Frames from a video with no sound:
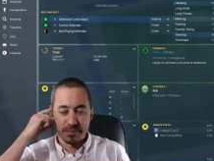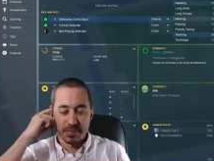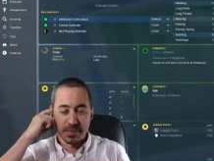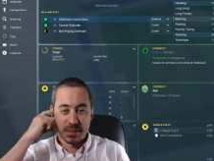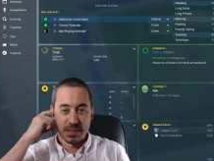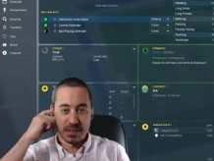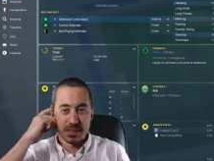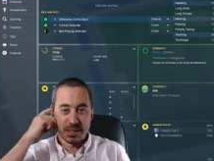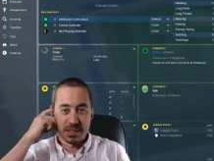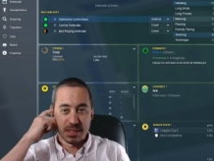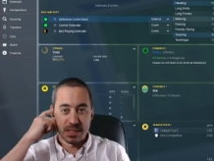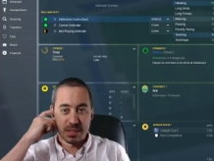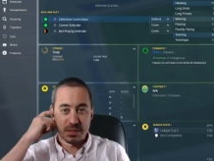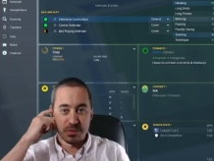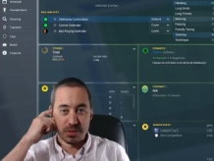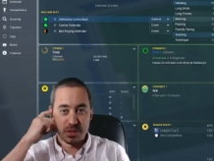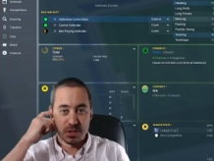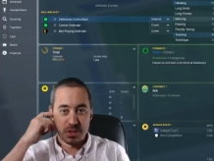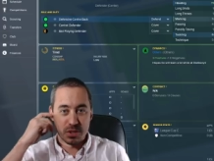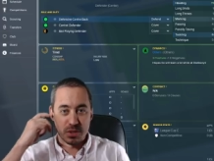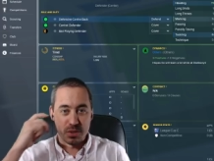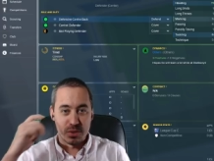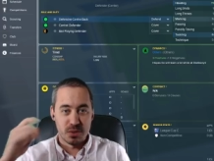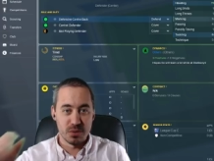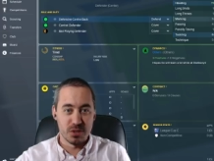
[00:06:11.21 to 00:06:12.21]
Six foot
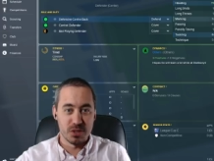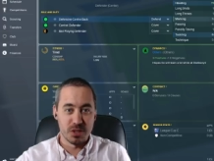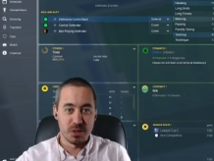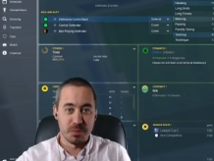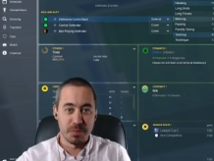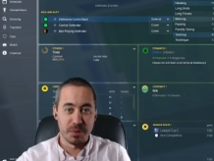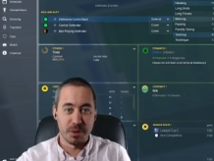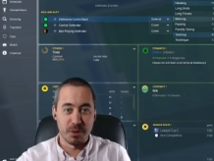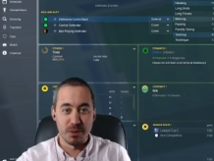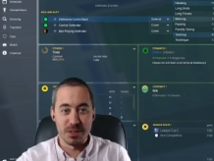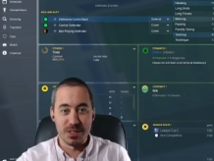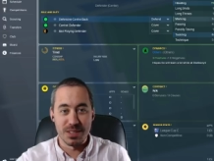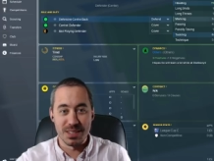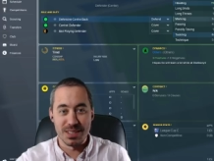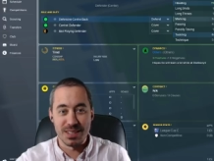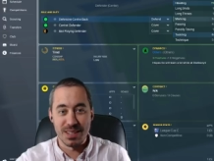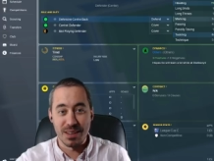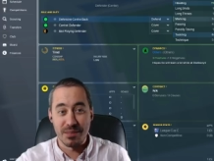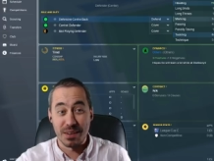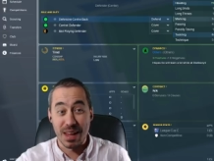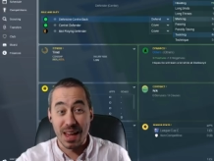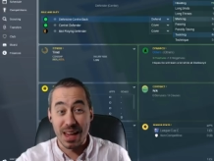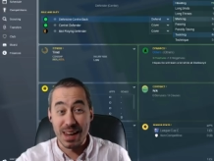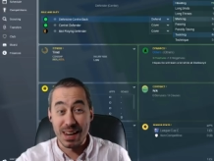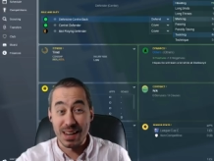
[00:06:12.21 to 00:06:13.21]
two, jumping reach is
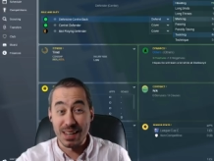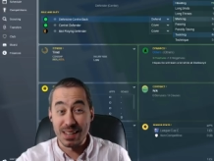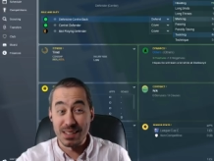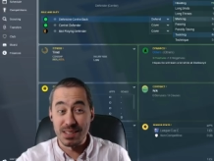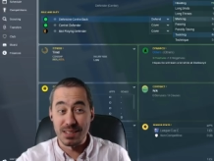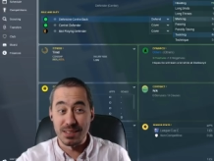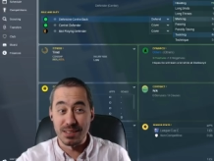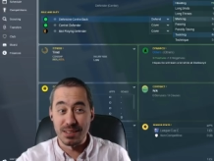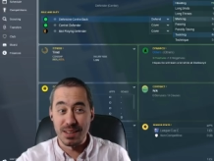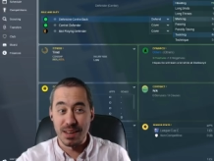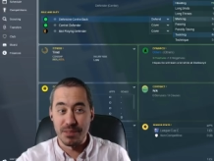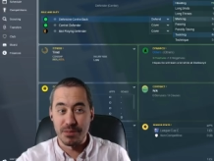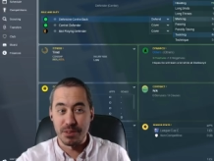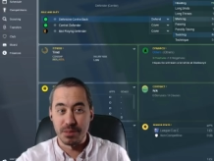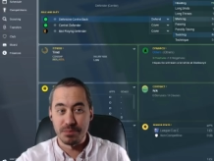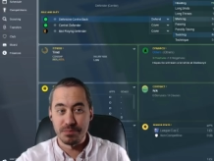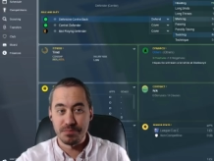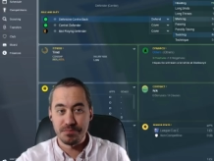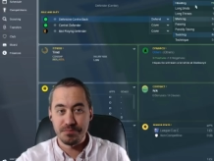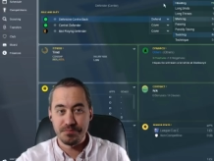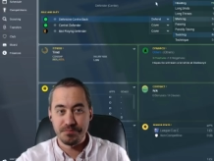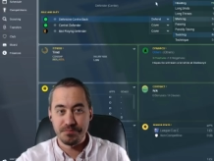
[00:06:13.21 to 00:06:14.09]
seven, heading is eleven.